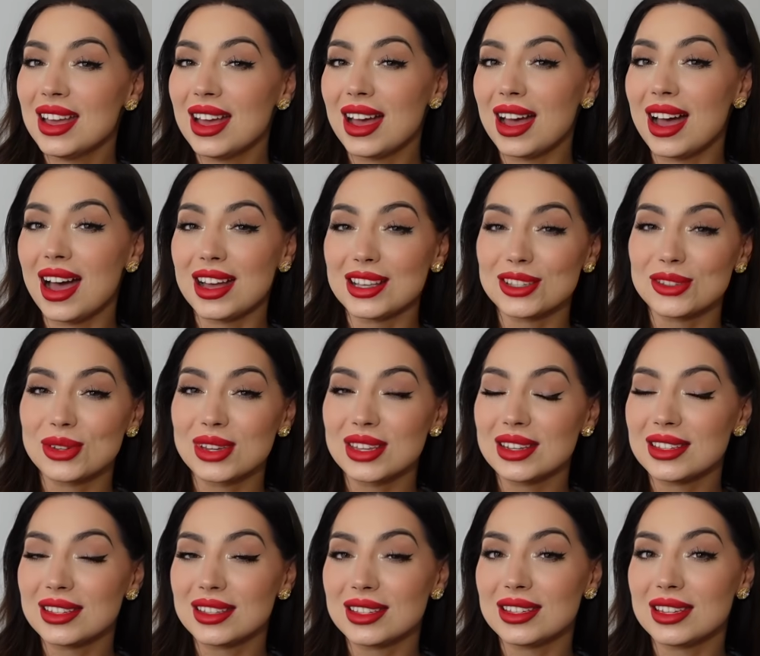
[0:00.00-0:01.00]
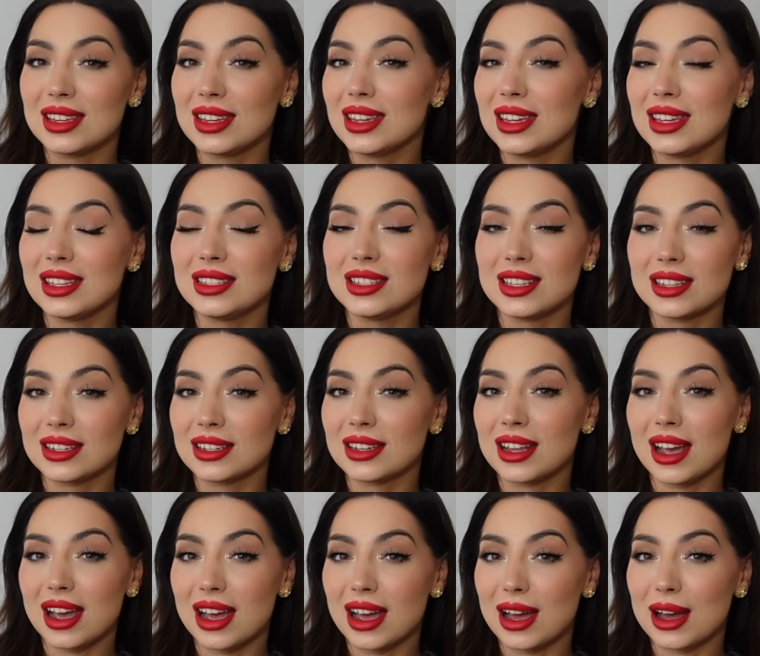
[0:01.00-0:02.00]
As you can see, it didn't
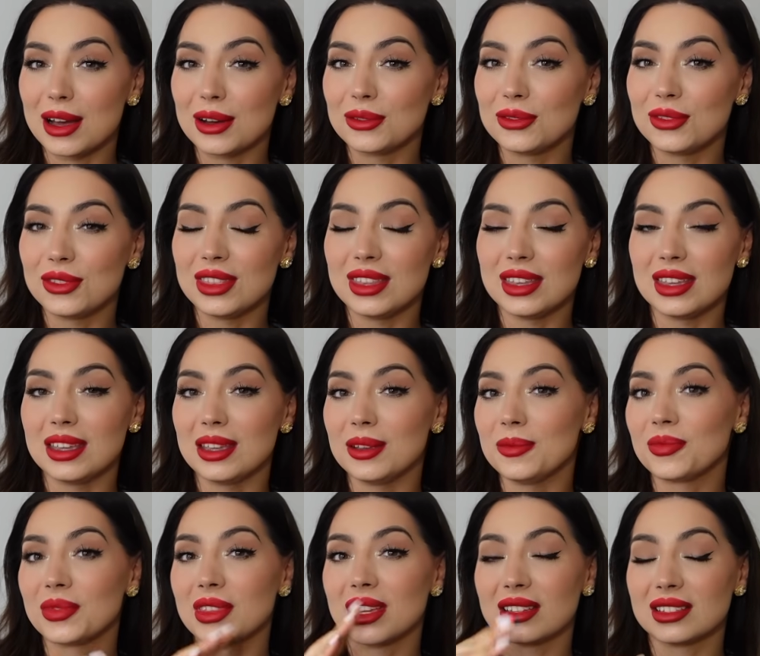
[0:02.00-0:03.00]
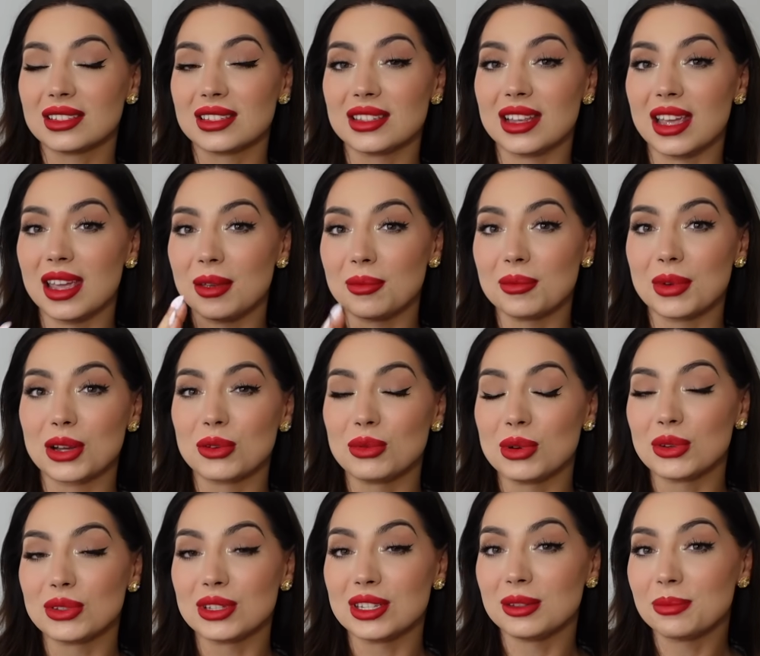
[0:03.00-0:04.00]
have the same
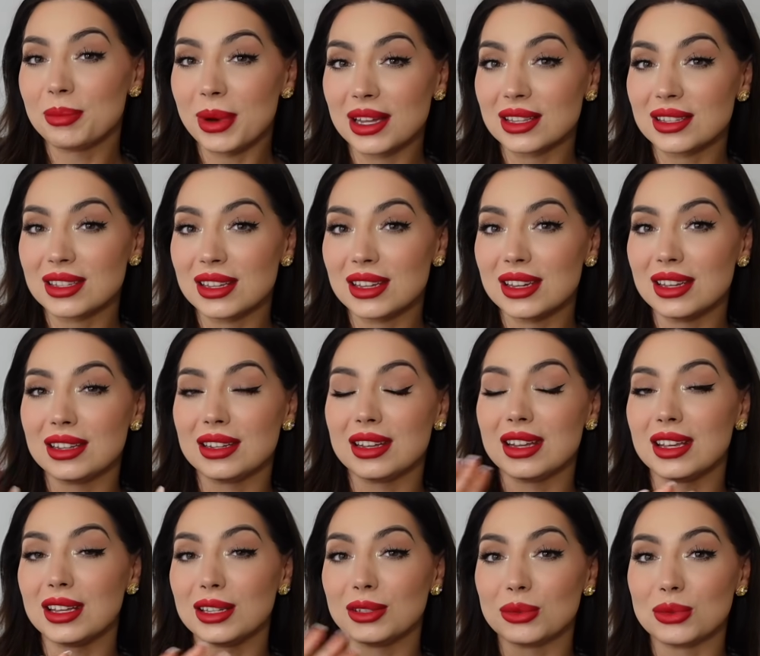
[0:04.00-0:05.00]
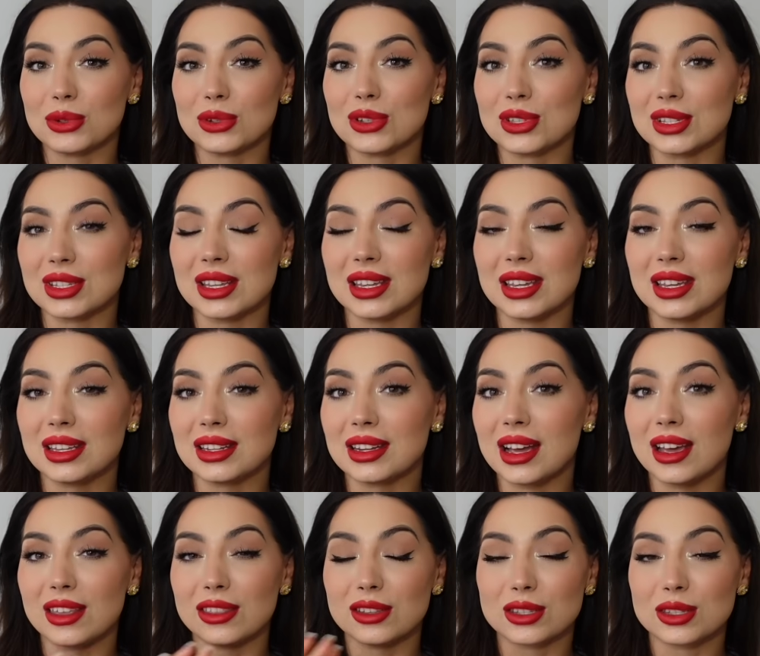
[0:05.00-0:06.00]
quilted pattern. It was in
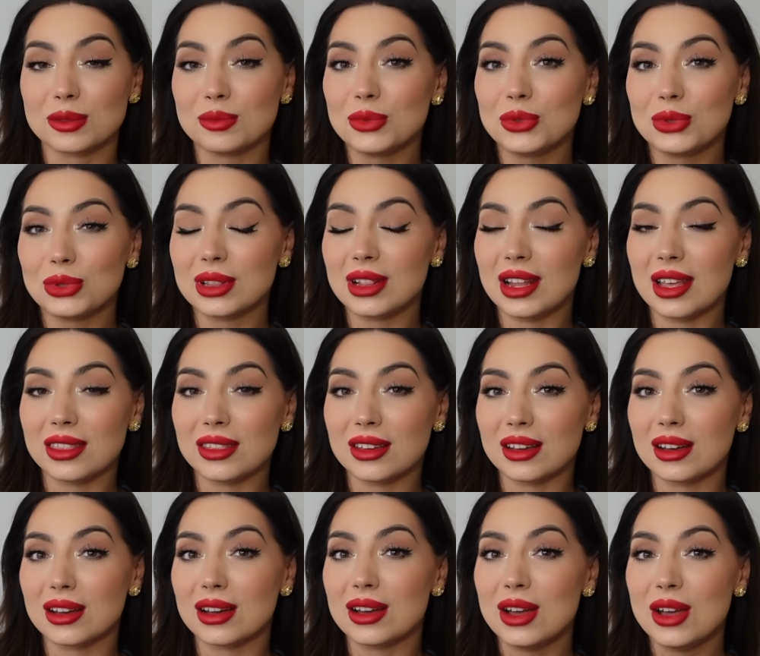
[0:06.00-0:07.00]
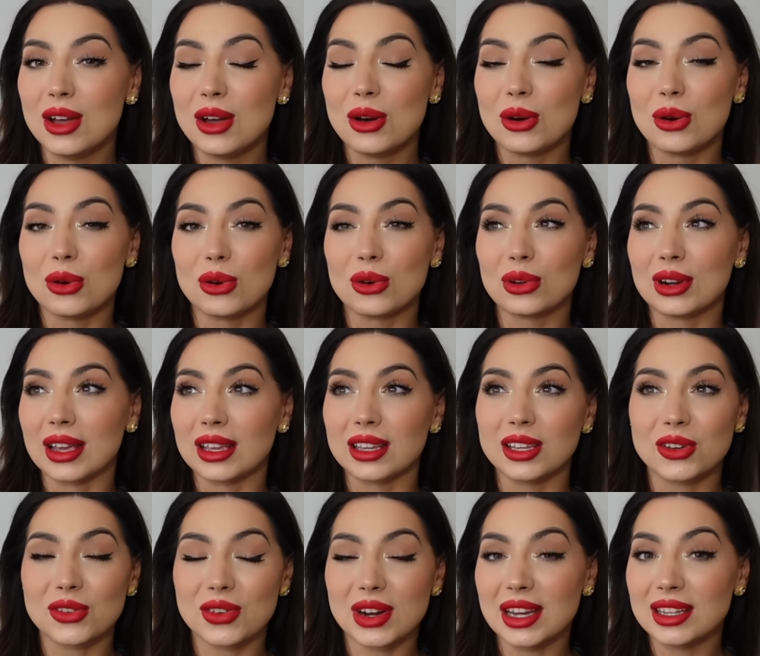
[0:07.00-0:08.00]
either smooth leather or like
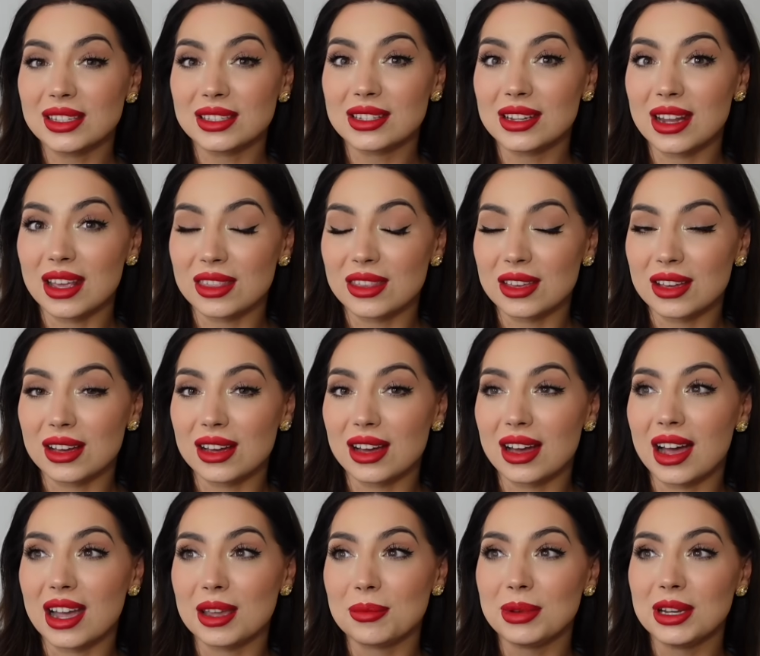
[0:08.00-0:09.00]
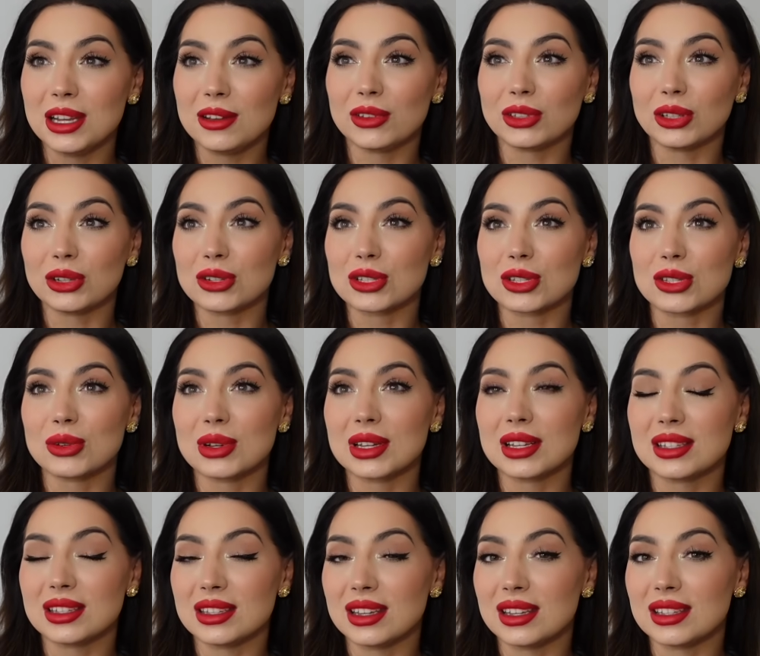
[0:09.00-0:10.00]
grained leather. I believe it also
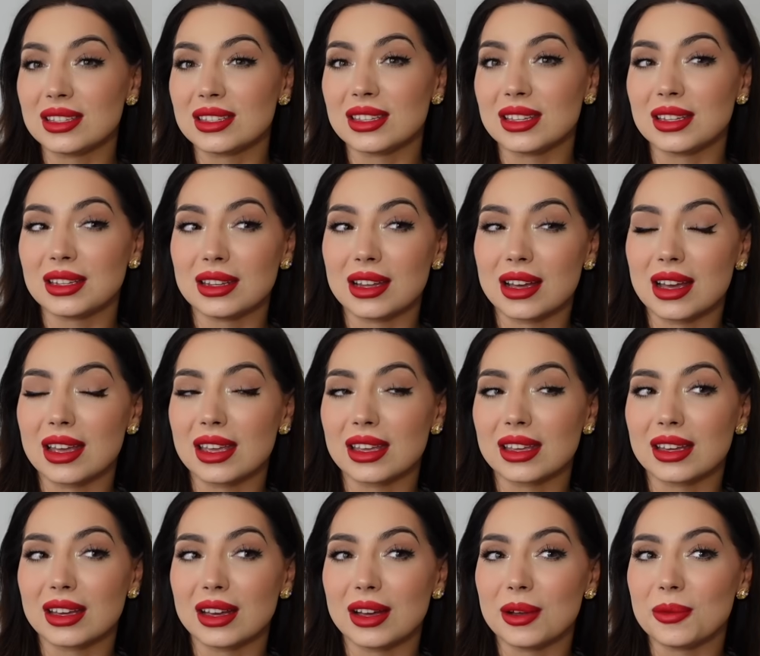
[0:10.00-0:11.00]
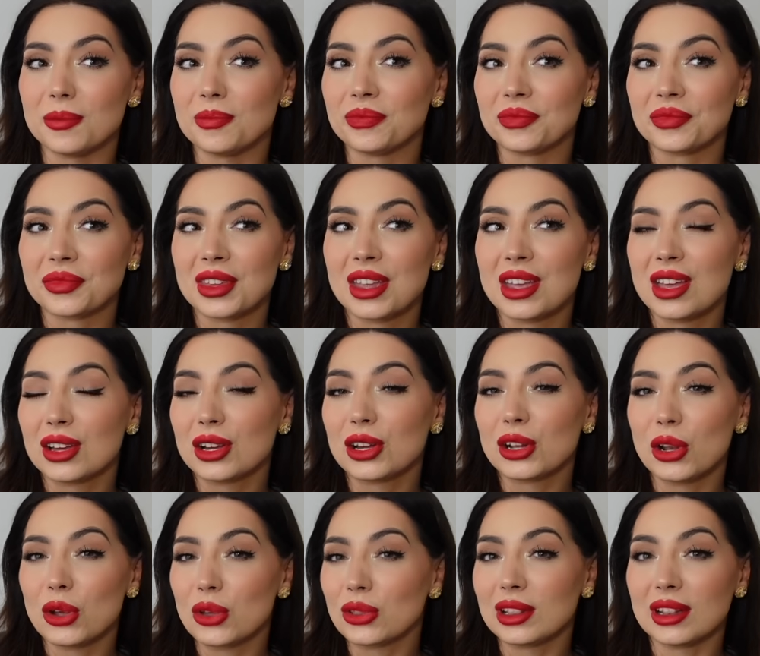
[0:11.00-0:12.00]
exists in like
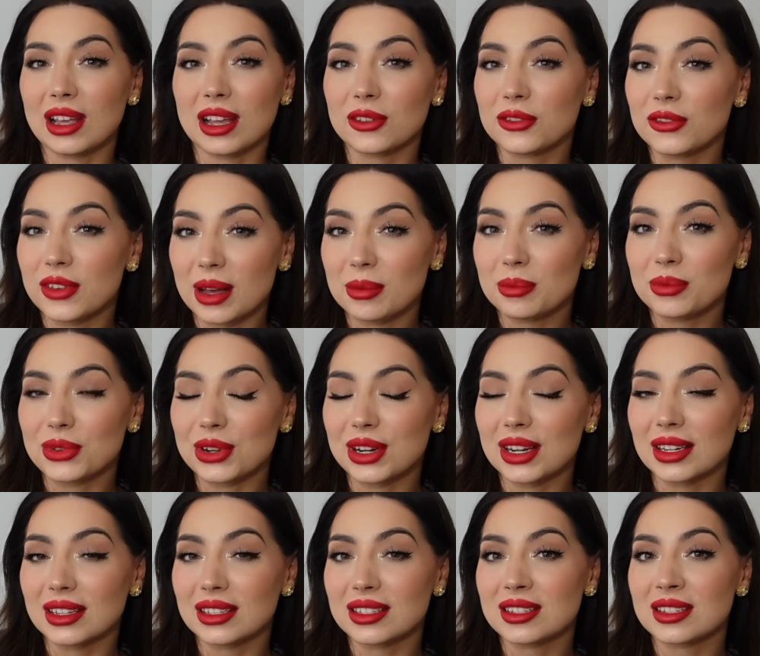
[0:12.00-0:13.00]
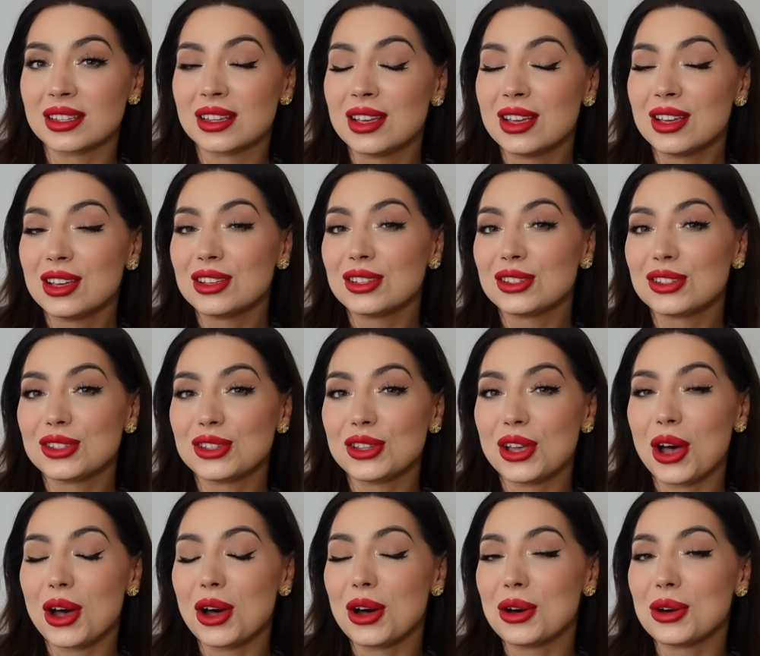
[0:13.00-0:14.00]
cloth like fabrics.
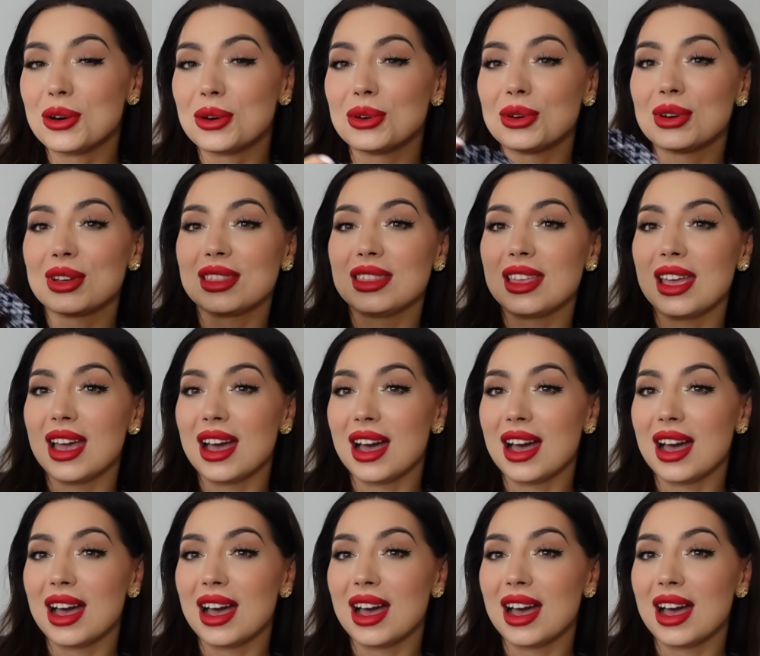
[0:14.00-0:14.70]
So they